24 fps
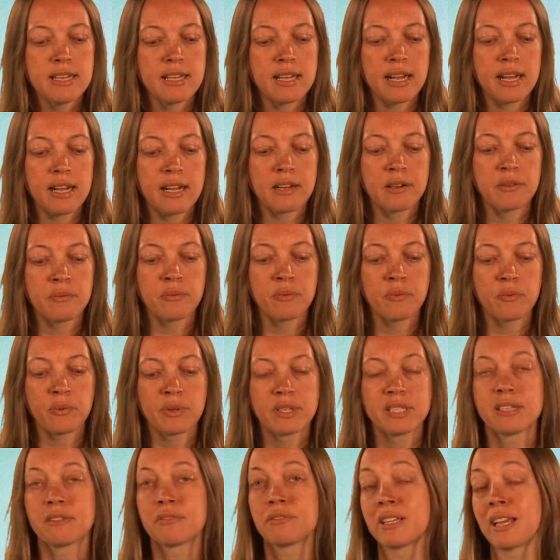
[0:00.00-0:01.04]
Um, we
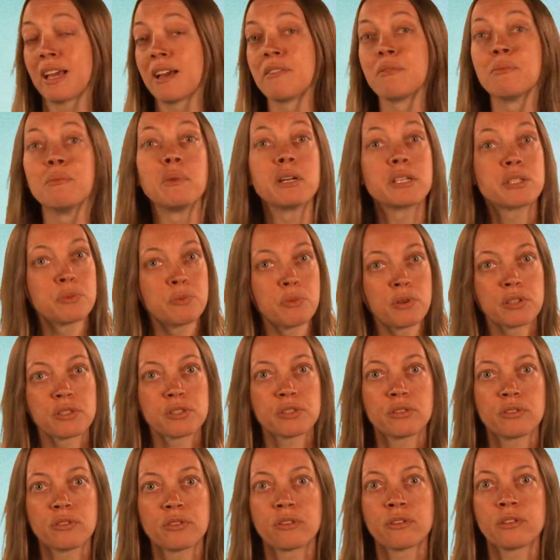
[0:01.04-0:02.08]
definitely have much more
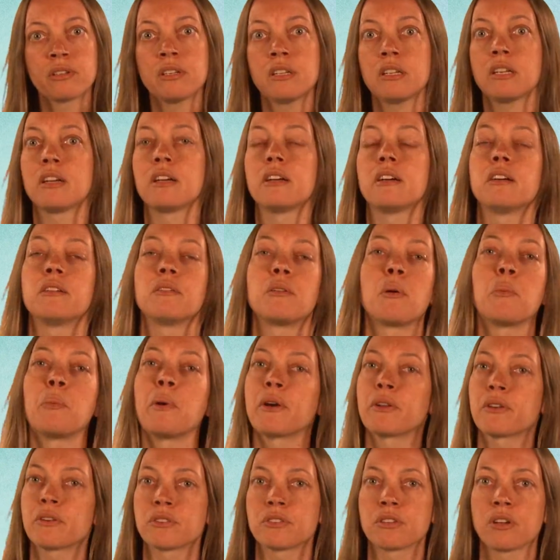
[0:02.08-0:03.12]
to learn uh,
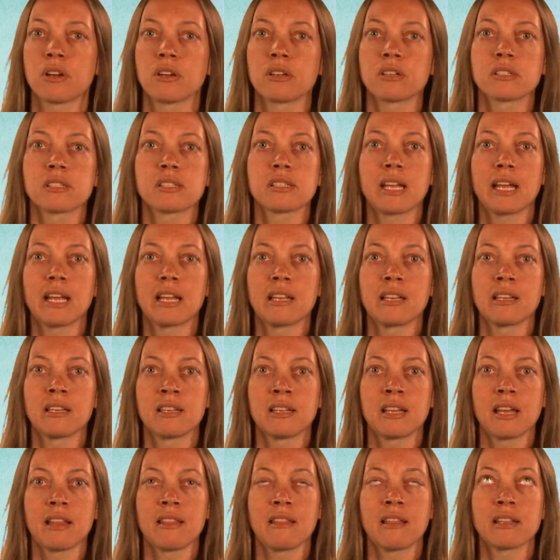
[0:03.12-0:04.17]
about our dogs,
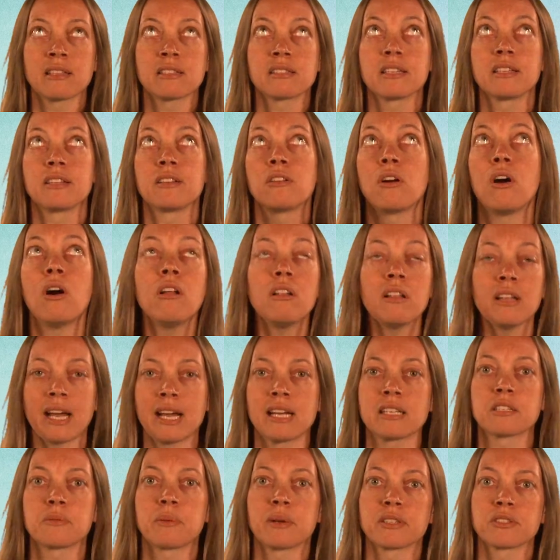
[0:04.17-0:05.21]
and, and that's in all
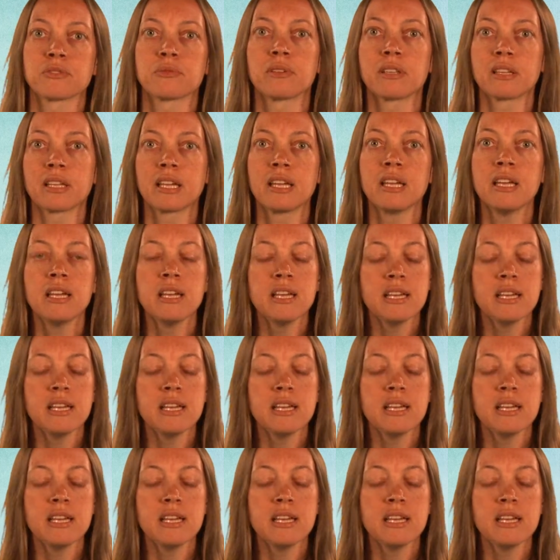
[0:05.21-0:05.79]
aspects really,